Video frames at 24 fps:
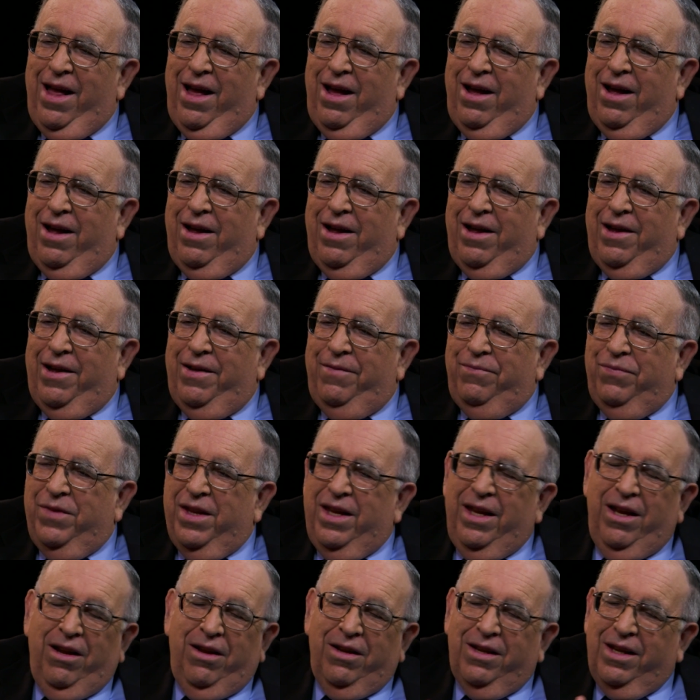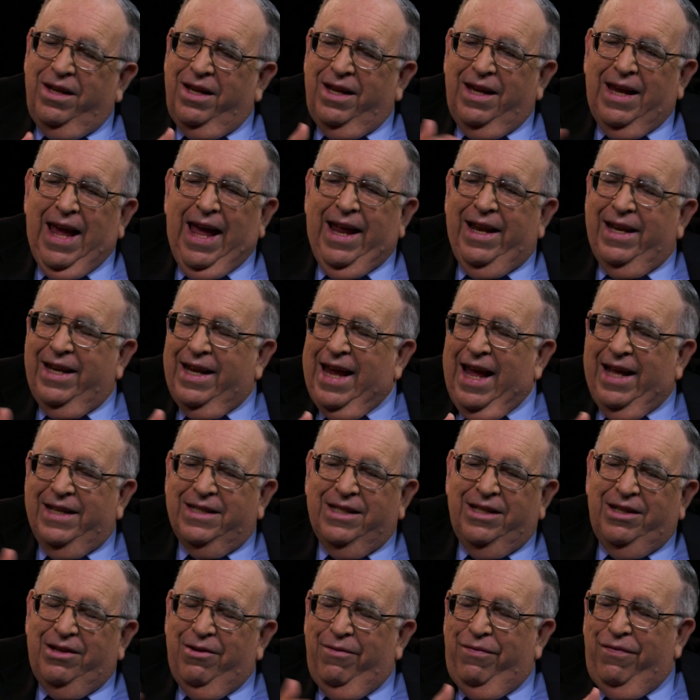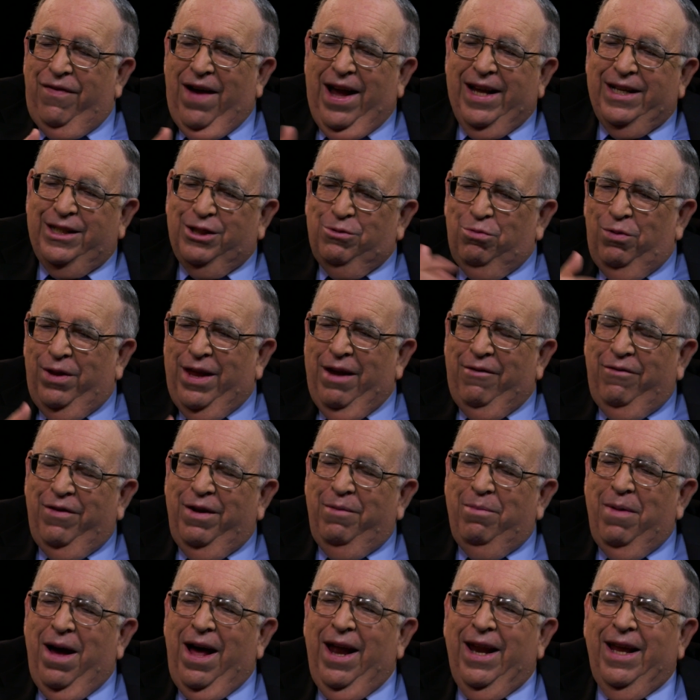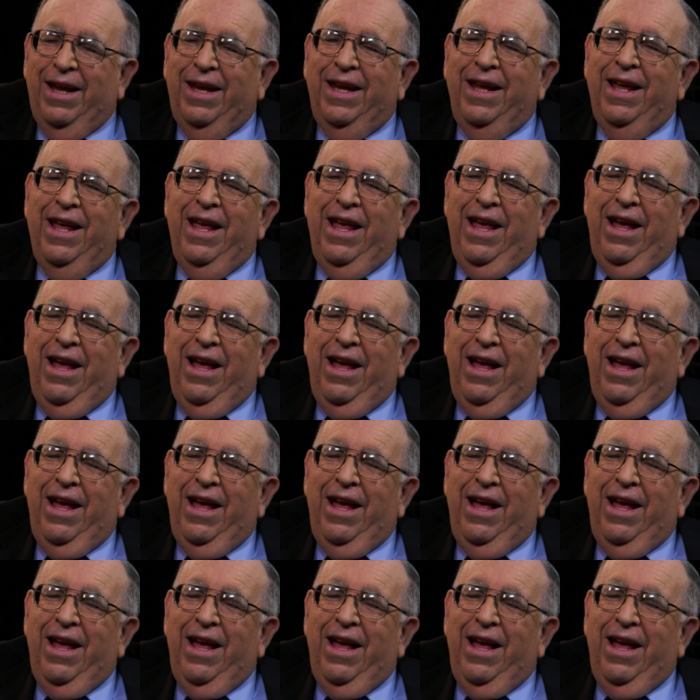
again gets into fights with everybody.